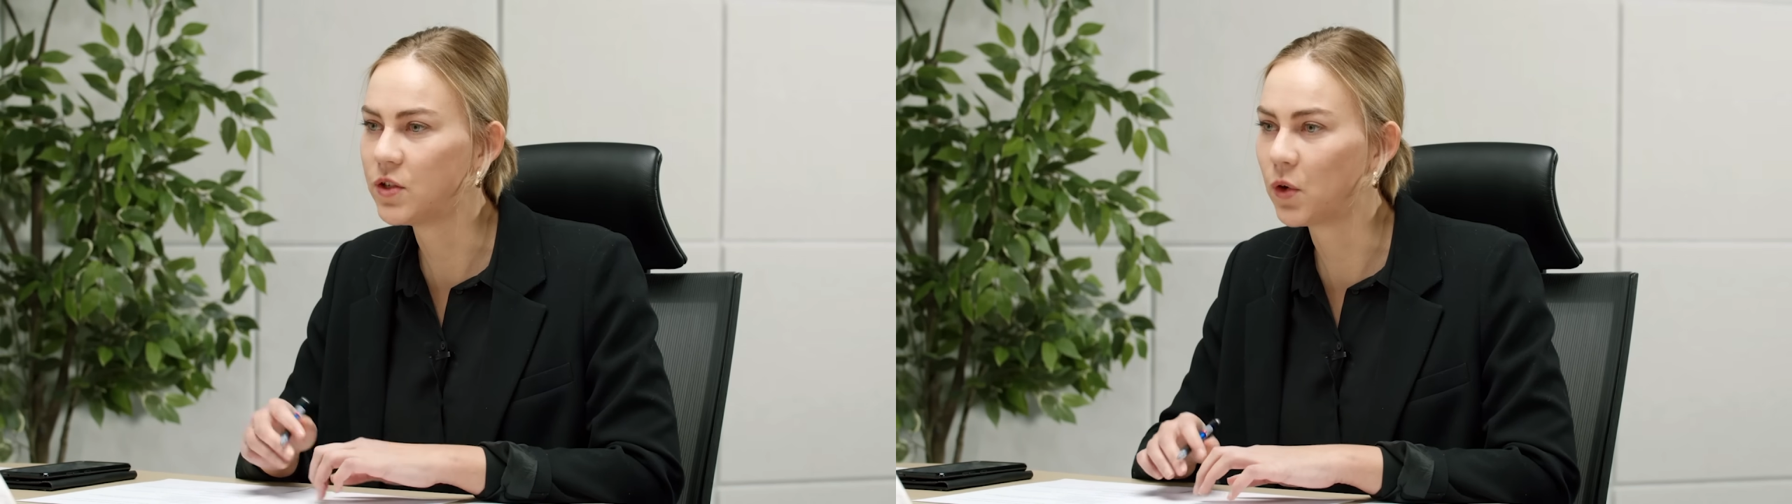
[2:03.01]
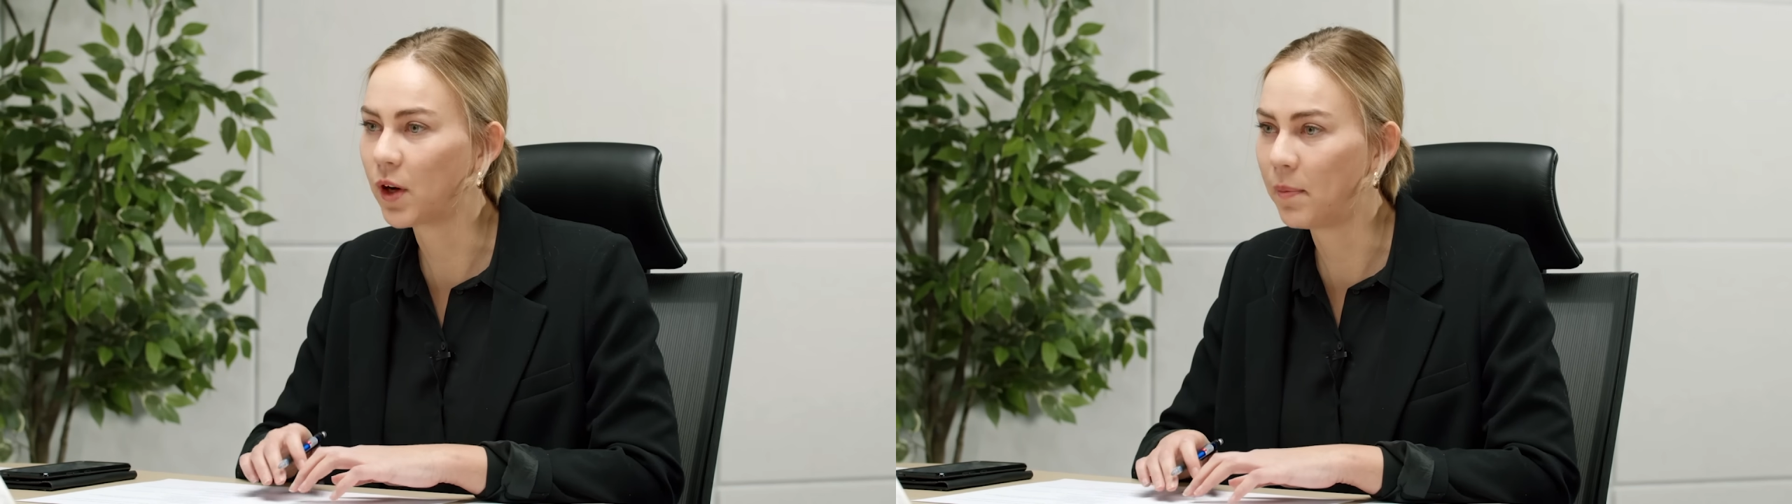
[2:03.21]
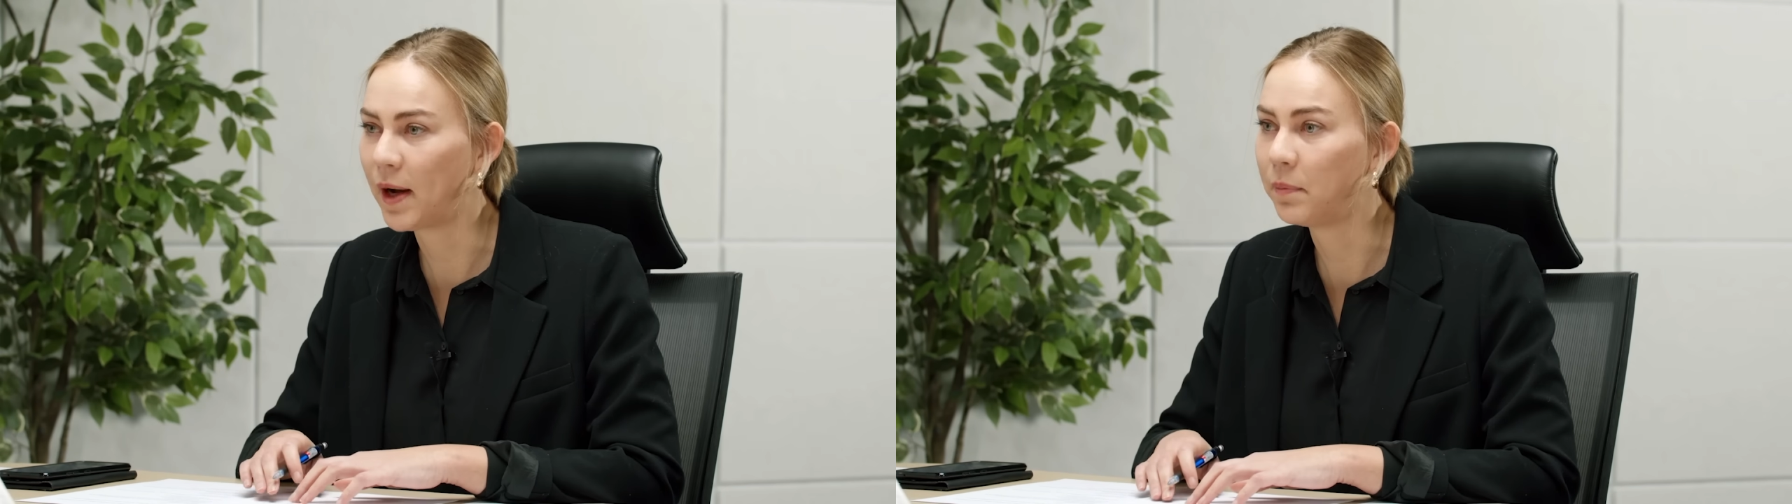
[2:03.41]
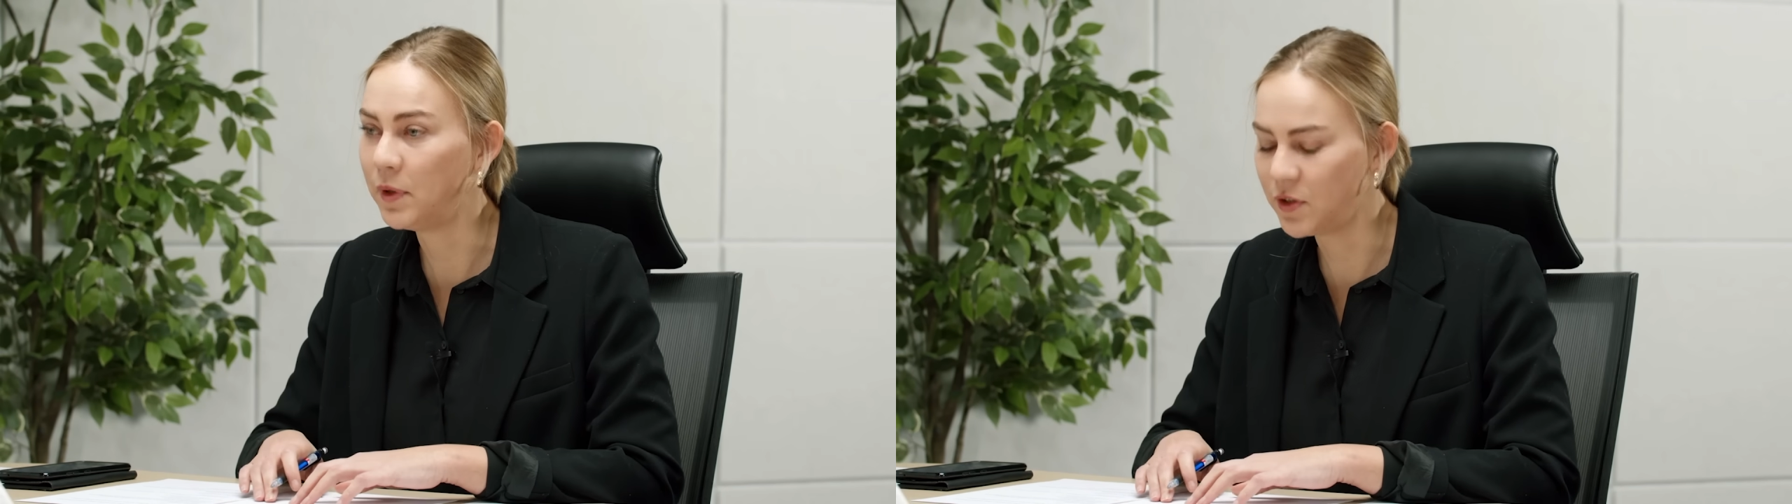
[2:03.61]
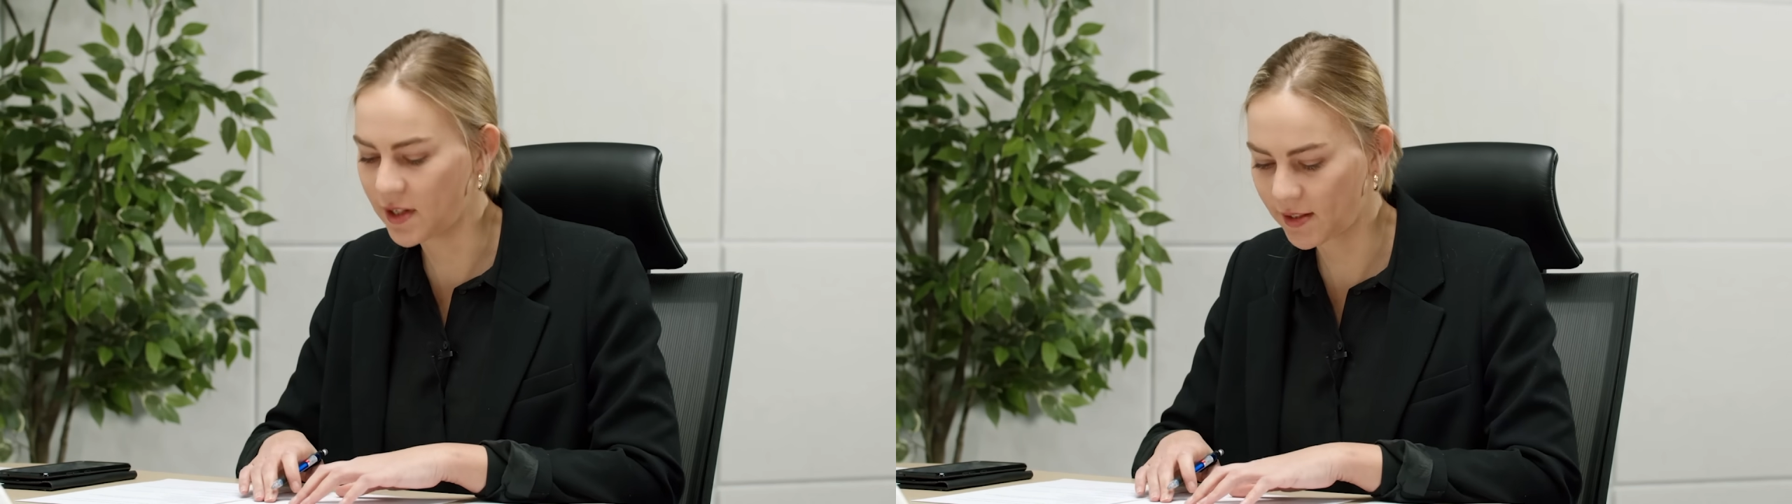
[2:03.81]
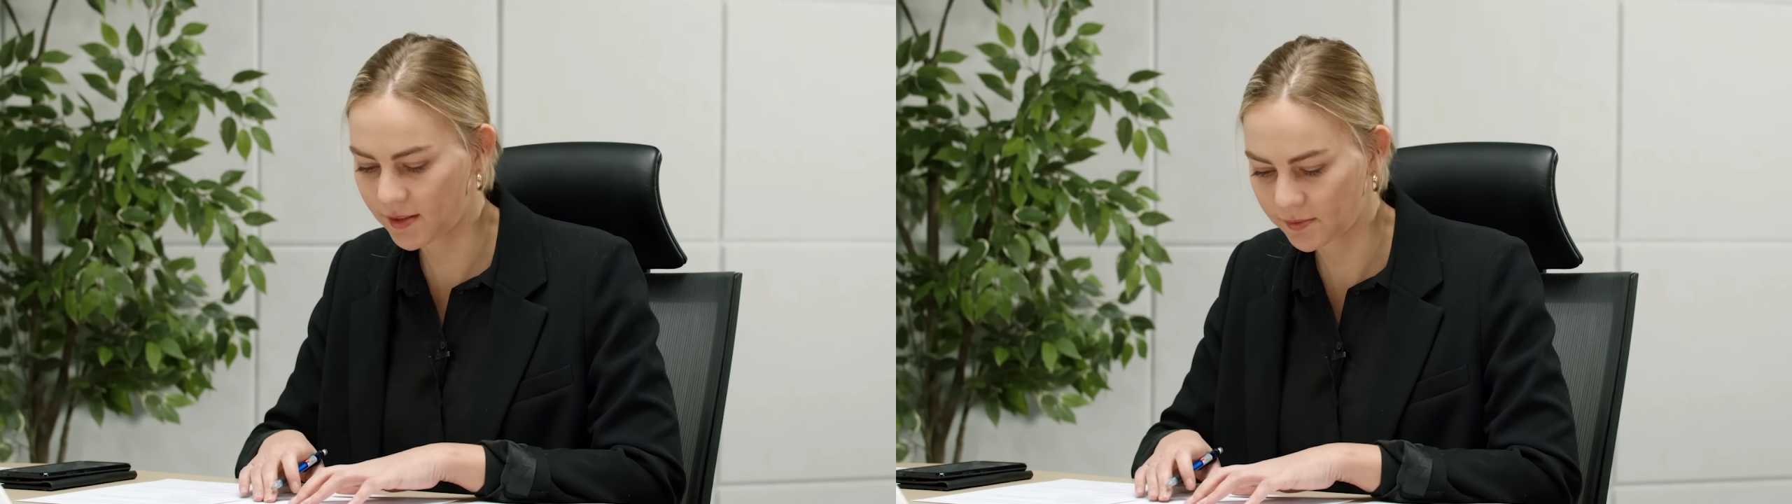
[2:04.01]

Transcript: talk about music.